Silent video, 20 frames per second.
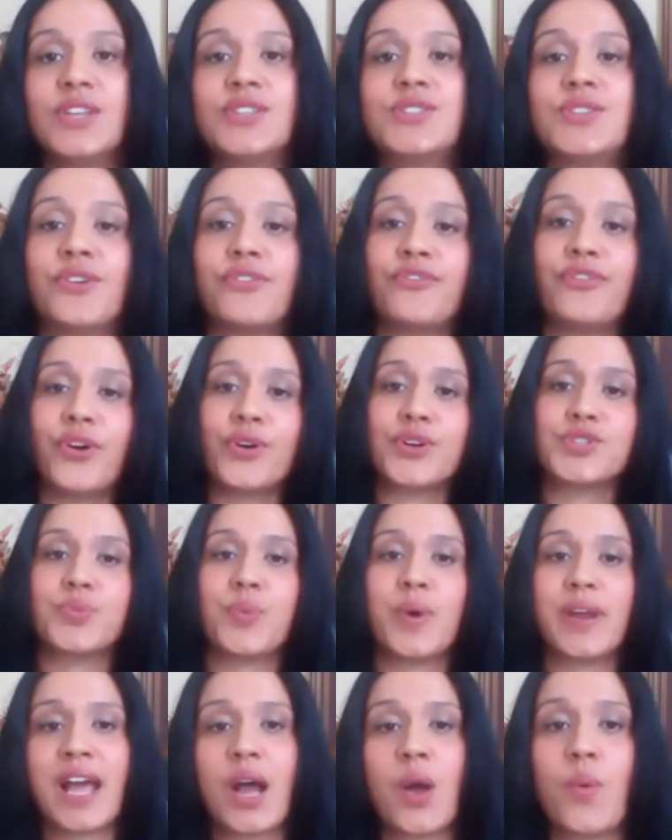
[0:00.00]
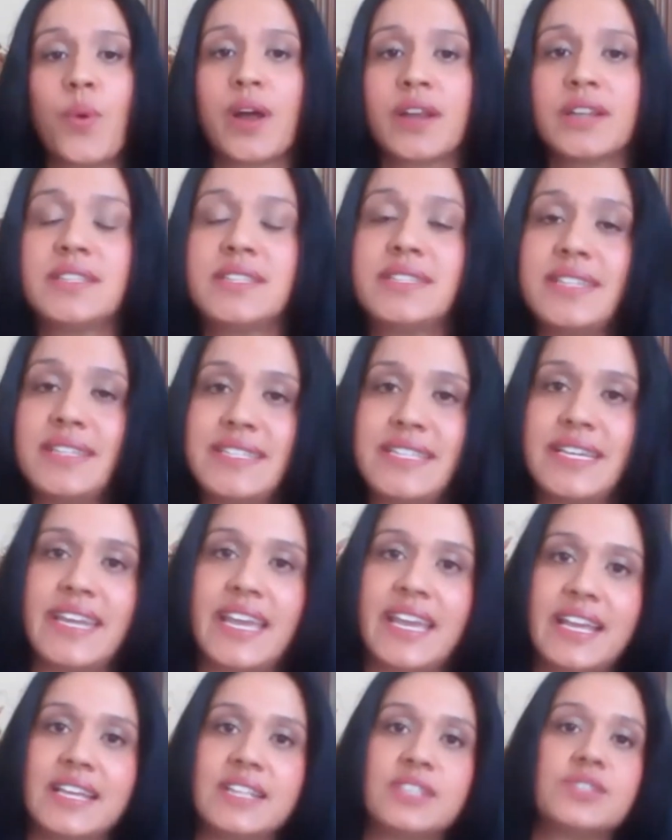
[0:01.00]
So, folks, what I want to do
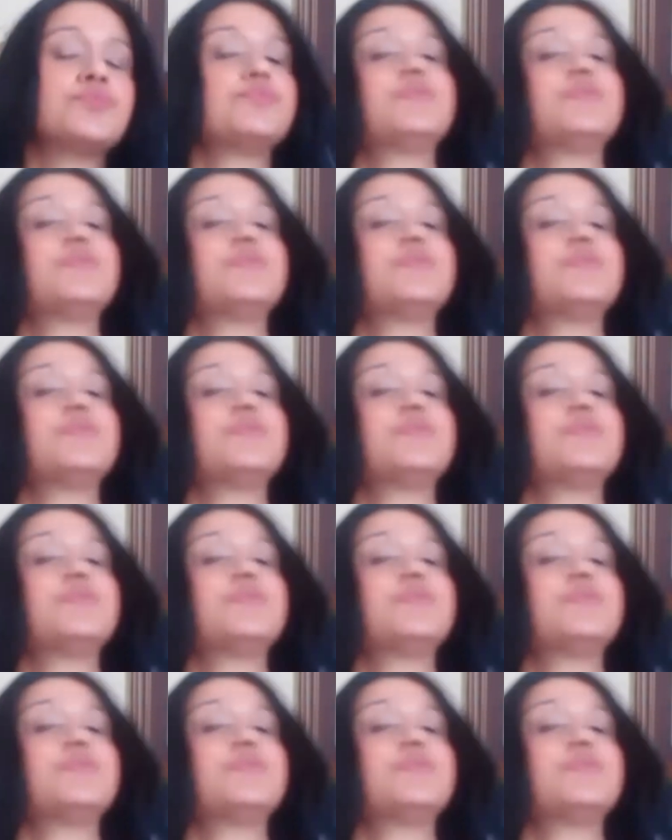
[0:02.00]
today is